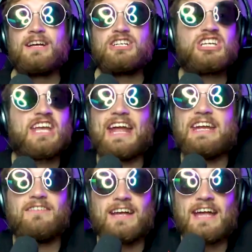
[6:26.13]
She
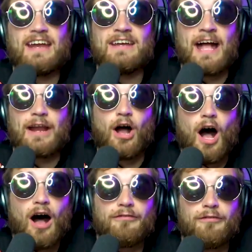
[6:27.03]
can't even get a night
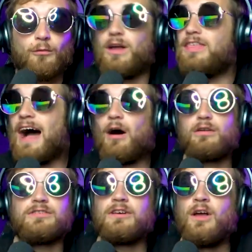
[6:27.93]
off
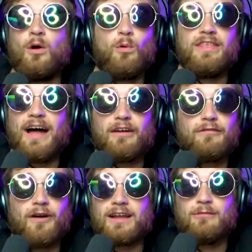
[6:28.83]
without, without a
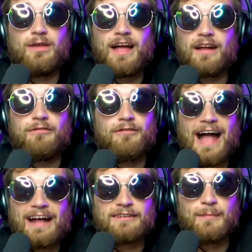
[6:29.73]
fucking, without a
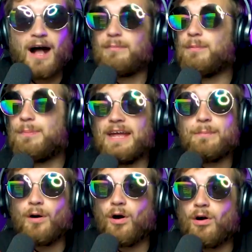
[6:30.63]
flash mob of
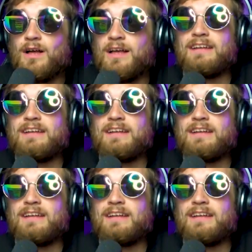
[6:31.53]
people.